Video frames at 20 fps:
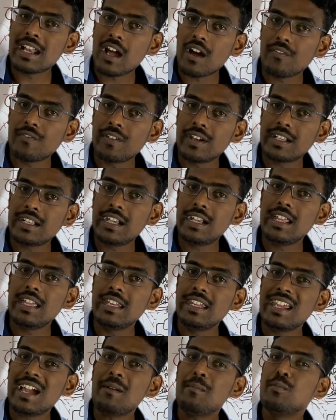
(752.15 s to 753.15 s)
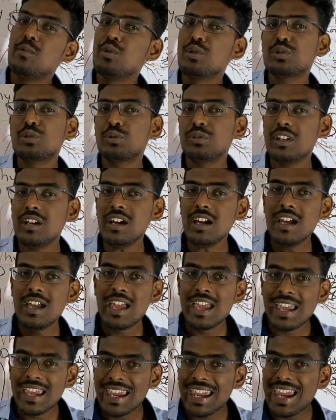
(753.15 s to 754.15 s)
affected area moves to the
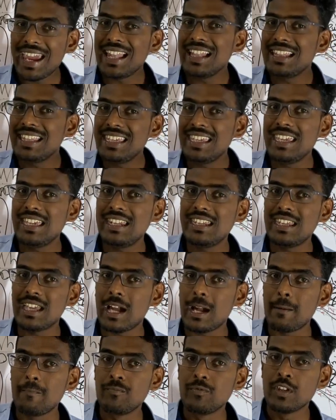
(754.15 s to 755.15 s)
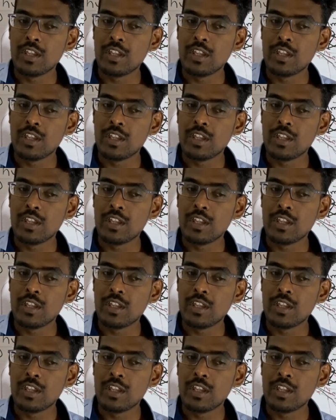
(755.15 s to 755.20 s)
healthy area.